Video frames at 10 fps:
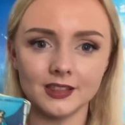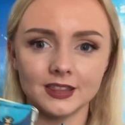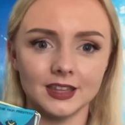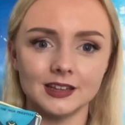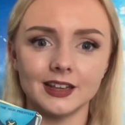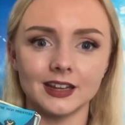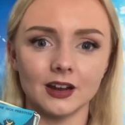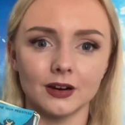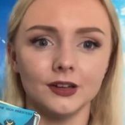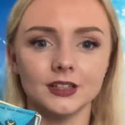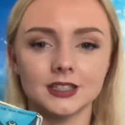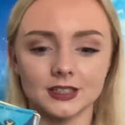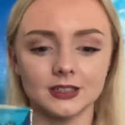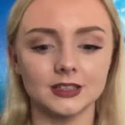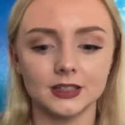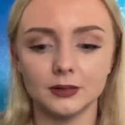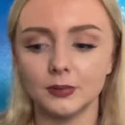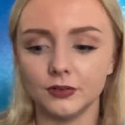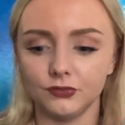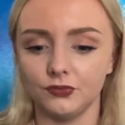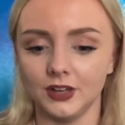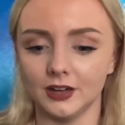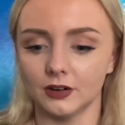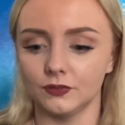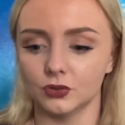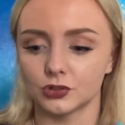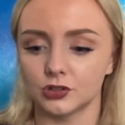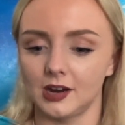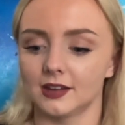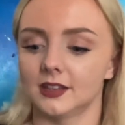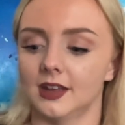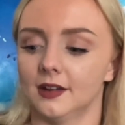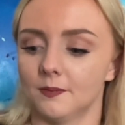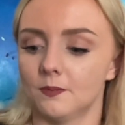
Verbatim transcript: They like are there's a little bit of fear of your strength here.